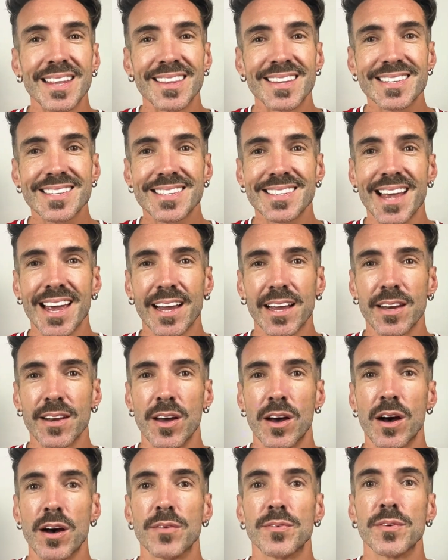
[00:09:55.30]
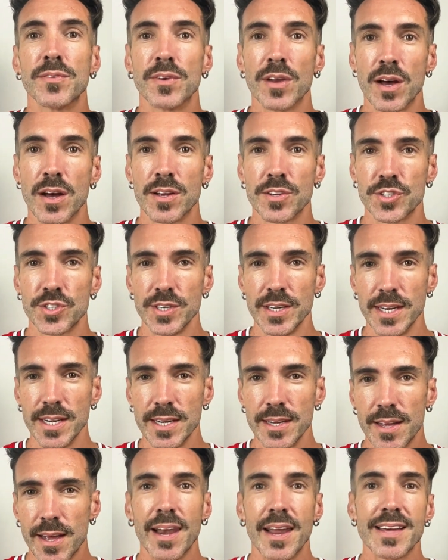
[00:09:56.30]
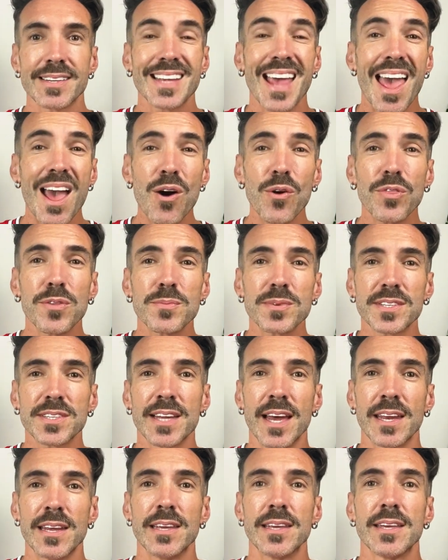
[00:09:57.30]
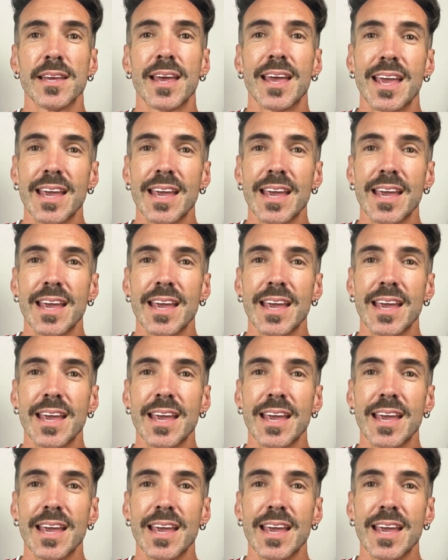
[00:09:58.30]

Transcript: in the second half of last year and has held them steady